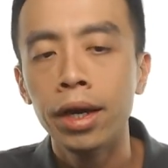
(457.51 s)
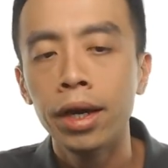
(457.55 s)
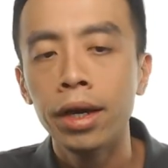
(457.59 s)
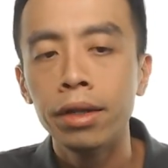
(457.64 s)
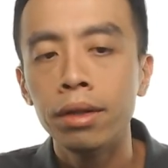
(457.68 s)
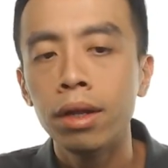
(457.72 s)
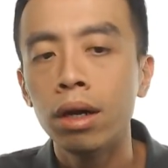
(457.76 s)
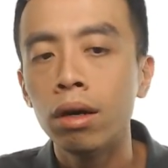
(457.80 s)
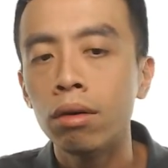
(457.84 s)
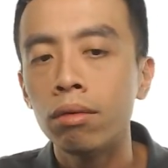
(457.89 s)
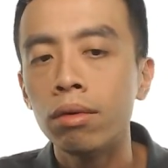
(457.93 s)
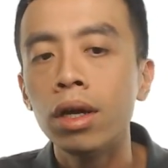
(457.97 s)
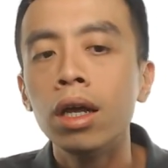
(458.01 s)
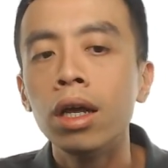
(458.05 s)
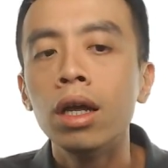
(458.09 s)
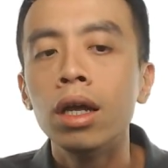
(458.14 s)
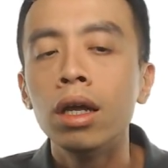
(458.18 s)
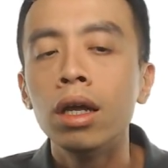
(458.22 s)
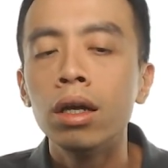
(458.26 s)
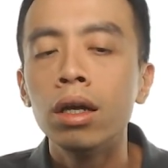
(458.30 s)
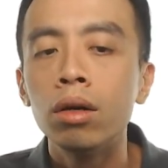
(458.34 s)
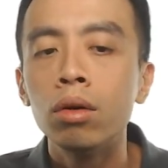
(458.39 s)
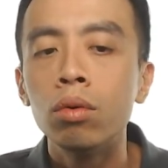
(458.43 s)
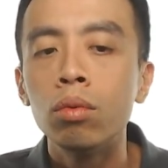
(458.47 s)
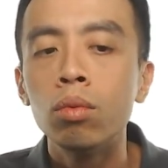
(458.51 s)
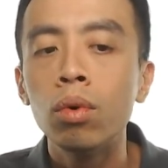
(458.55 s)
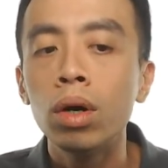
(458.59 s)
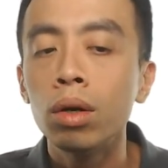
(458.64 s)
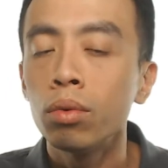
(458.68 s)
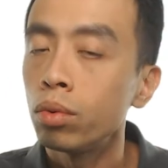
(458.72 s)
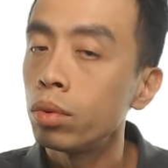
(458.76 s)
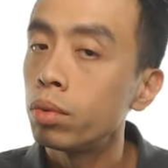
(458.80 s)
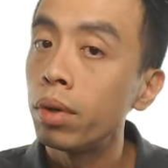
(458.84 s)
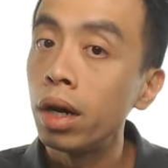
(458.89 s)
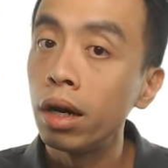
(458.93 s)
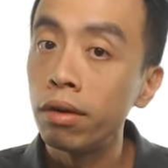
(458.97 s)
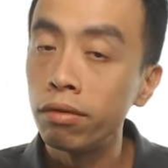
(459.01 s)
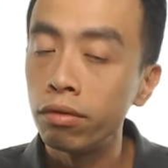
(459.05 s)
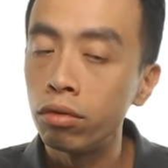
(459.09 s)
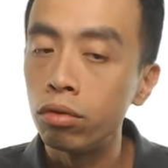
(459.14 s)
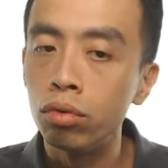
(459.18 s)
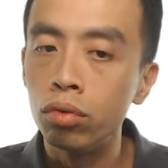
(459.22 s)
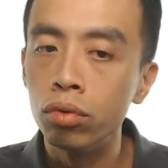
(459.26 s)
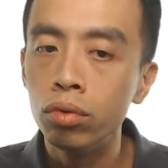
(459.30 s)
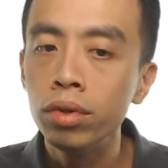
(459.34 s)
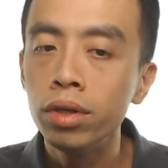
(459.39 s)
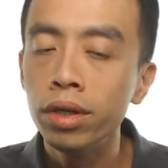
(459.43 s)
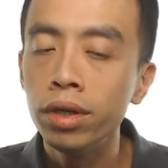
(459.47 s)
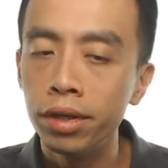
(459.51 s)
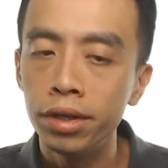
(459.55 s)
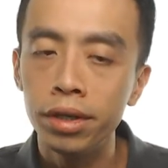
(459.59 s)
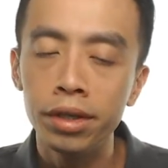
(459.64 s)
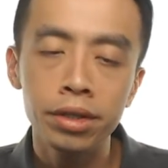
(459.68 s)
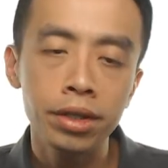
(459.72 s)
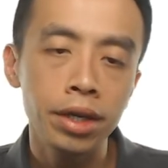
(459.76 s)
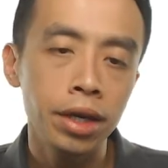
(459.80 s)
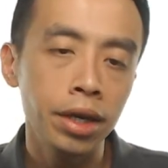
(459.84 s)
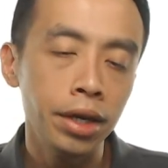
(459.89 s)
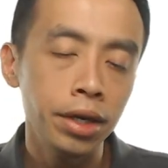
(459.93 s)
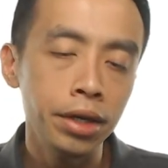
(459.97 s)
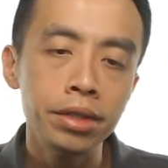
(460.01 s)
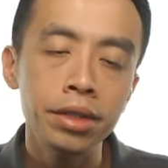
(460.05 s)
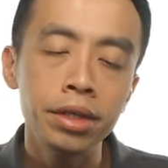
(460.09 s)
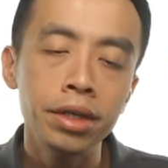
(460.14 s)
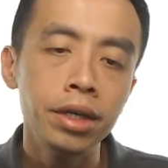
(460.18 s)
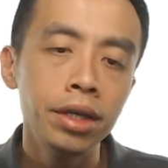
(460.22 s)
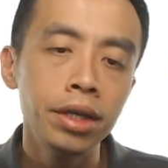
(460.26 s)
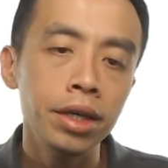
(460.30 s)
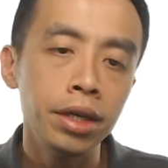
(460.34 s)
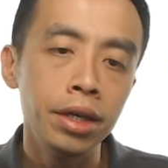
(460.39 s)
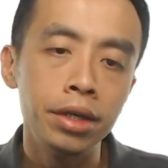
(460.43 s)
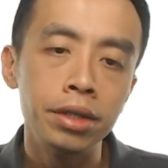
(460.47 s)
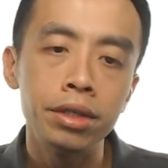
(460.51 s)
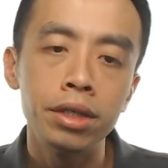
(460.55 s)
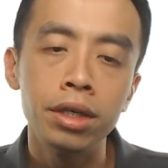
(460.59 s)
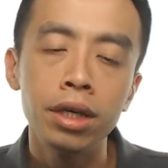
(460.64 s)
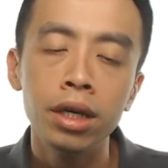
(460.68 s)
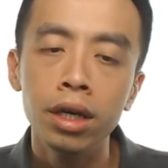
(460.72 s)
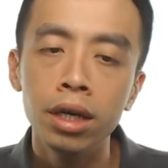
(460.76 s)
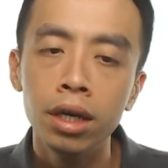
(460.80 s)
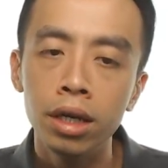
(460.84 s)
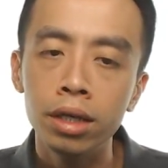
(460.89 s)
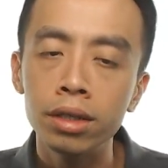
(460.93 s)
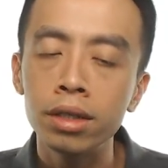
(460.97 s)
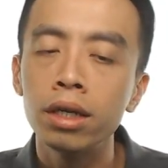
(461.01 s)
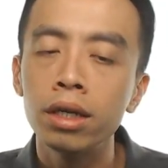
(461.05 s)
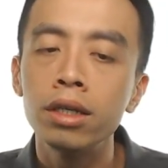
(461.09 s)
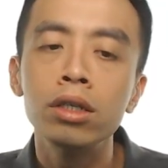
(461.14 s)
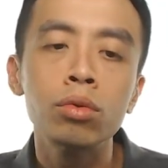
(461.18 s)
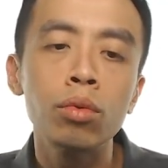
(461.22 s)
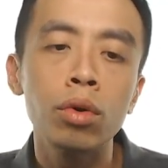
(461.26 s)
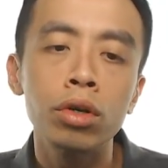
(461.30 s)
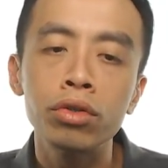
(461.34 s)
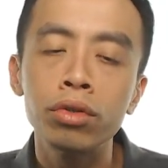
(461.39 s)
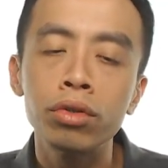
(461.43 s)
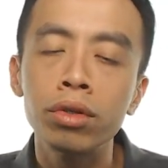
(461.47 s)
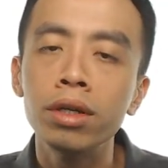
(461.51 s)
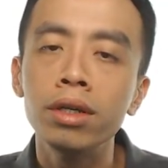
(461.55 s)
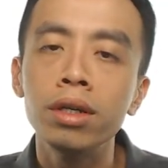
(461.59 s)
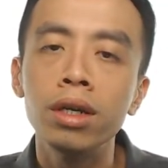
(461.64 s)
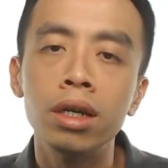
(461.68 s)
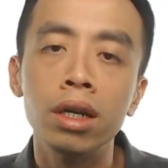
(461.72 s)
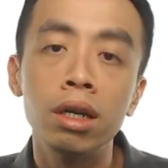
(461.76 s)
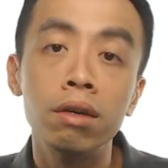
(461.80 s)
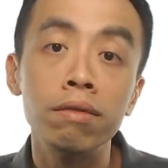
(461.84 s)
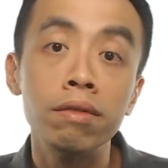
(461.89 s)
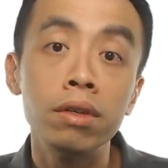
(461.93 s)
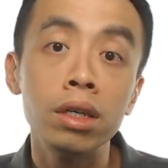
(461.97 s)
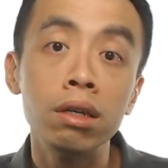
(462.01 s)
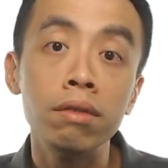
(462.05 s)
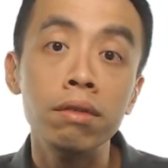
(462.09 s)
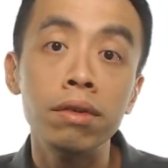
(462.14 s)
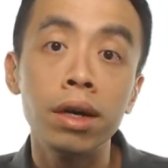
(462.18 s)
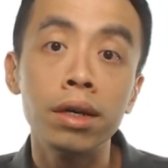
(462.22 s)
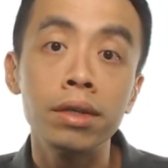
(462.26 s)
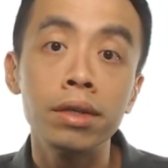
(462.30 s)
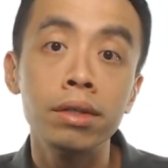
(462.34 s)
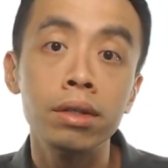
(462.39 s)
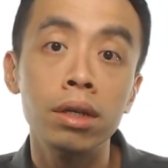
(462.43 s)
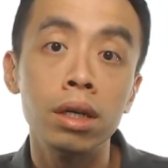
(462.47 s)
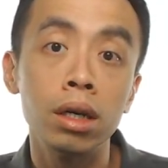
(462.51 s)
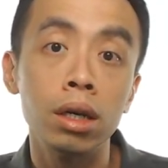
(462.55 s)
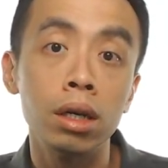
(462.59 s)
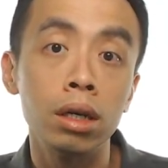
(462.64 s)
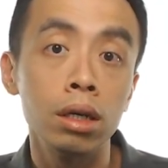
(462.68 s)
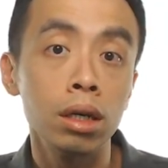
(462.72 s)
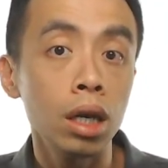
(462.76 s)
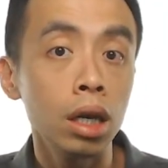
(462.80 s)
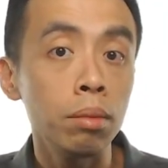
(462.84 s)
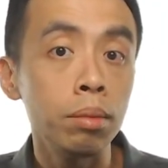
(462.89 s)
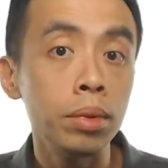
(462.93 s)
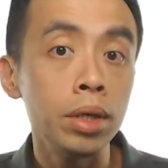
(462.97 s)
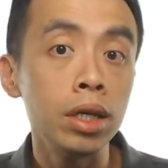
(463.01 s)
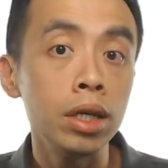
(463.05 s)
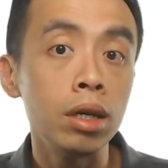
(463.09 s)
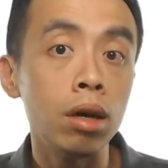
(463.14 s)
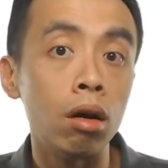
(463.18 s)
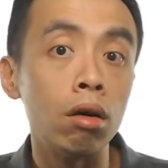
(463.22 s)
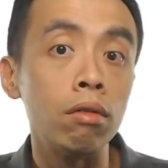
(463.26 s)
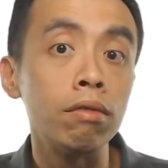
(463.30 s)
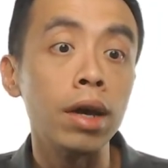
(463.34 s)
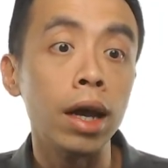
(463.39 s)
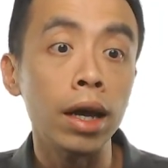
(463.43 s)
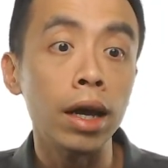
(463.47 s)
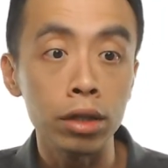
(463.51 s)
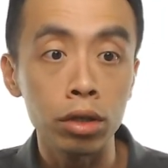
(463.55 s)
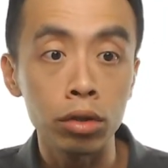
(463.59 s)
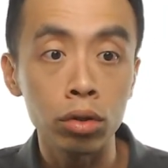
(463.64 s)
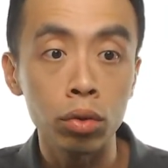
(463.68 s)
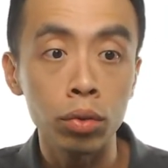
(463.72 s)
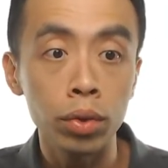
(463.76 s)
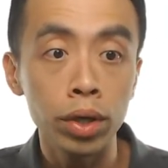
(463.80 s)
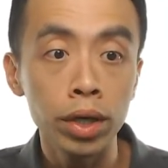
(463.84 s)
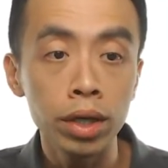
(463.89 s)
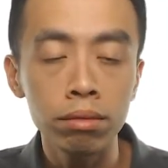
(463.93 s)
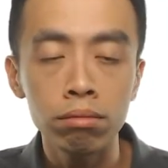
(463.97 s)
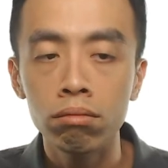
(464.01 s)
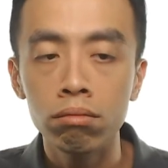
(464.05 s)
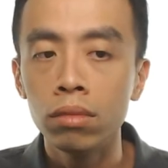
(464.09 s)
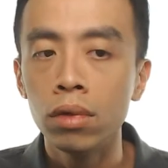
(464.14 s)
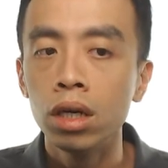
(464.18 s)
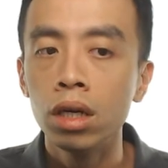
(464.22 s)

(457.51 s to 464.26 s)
Now, what we will have to do in this case is, inside this question, they never give us the Kb of ethanoate.